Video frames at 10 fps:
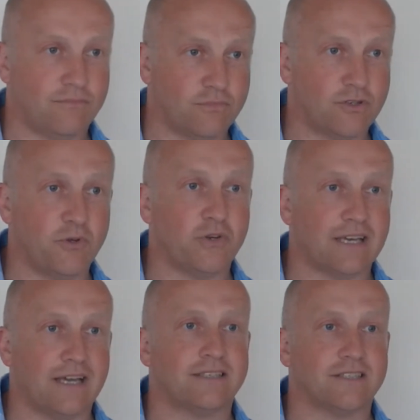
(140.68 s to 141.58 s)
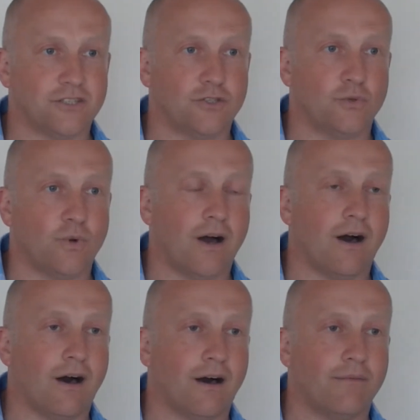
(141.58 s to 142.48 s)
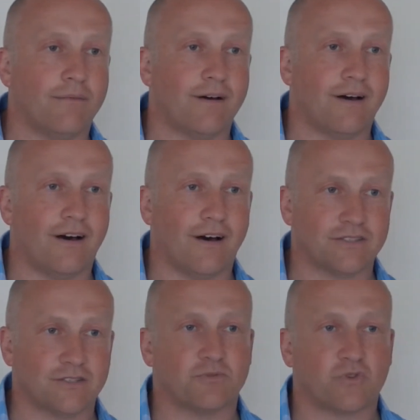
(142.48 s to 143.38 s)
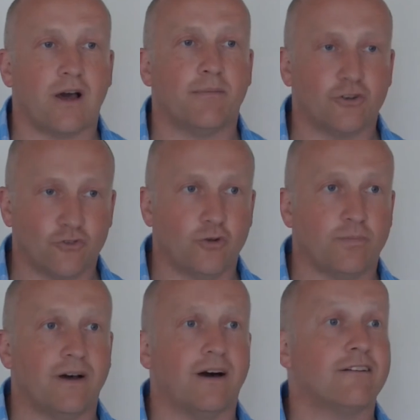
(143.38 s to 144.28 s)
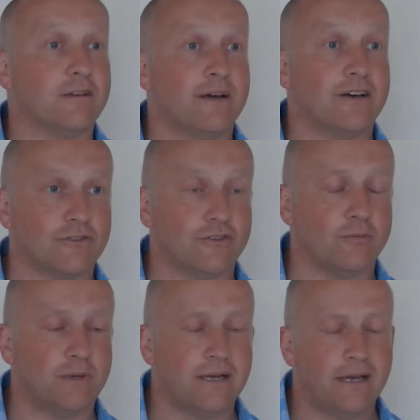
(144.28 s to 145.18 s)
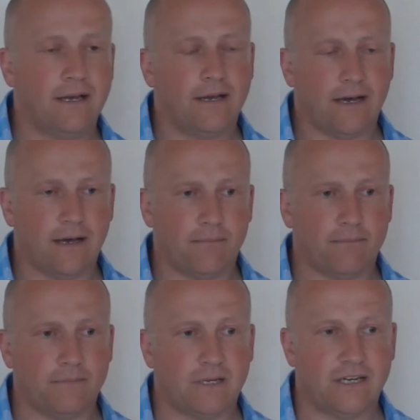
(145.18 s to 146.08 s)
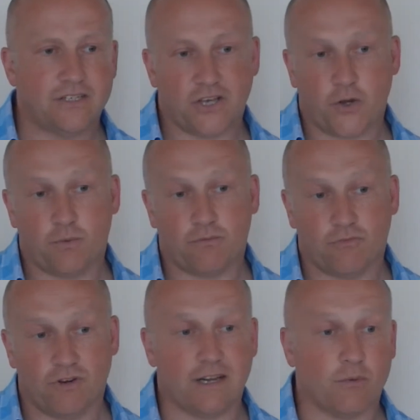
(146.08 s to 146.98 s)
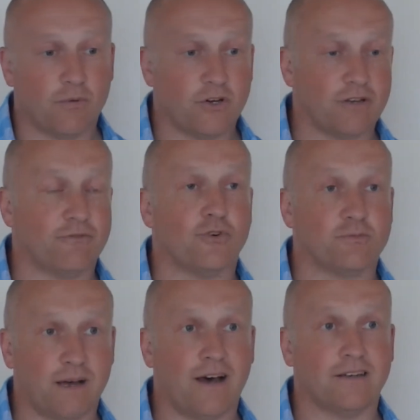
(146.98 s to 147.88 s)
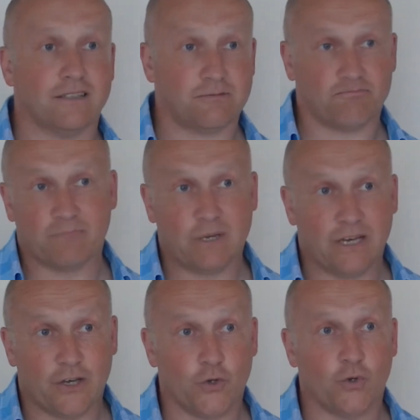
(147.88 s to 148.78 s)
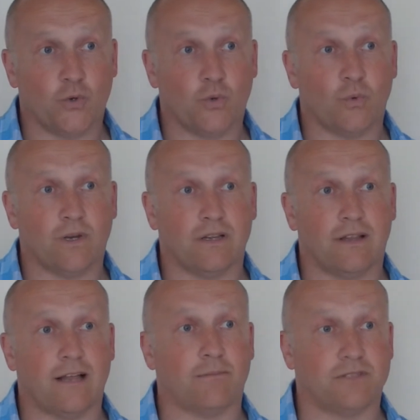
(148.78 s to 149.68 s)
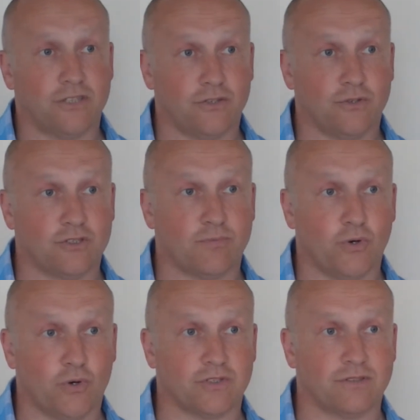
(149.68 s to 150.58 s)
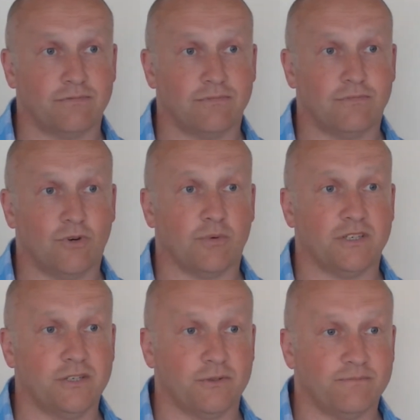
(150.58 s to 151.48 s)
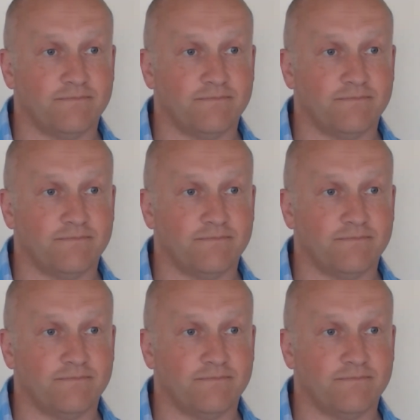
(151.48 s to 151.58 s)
communicating to our subscriber group, our email group. So really what we're looking for is partners who will help to support what we do.